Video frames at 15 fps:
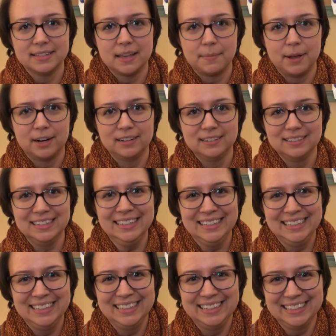is that better?
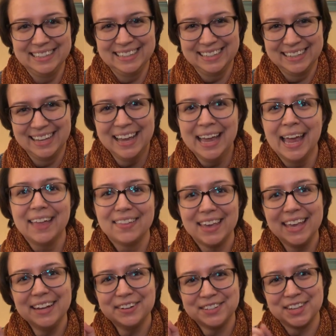The
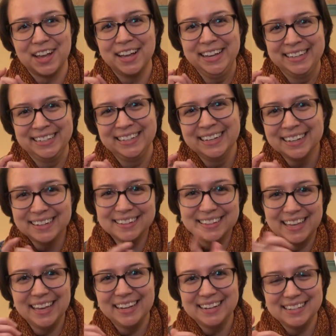heater's on, or
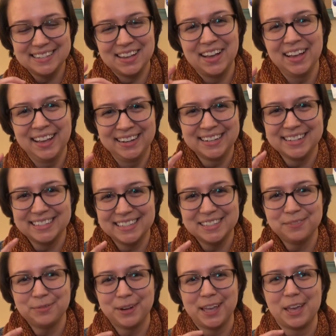the heat is on, because
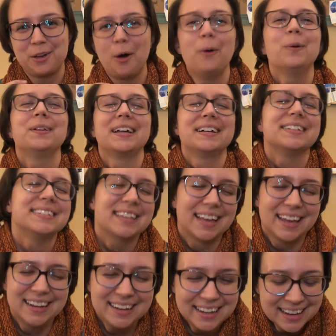it's freaking cold
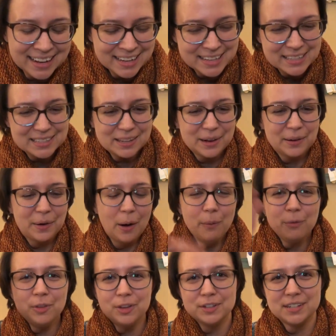outside. So
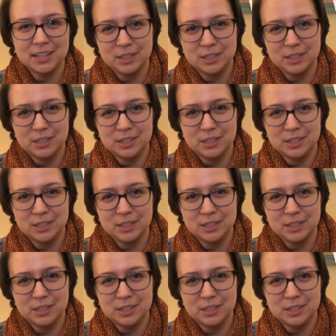hopefully there's